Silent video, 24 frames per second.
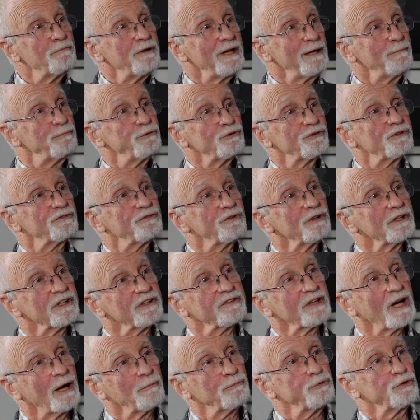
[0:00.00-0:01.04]
people's, for
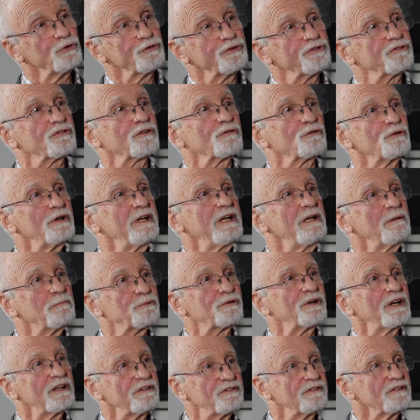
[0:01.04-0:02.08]
example, screen
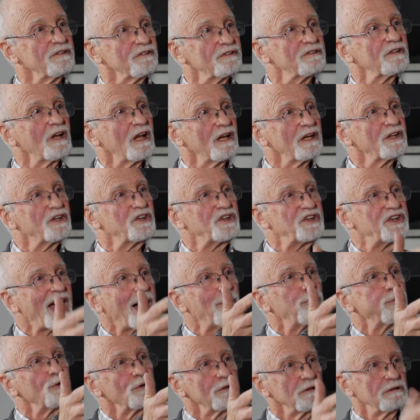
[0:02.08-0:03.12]
presence
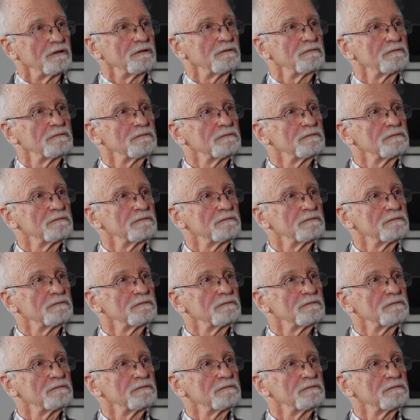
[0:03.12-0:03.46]
double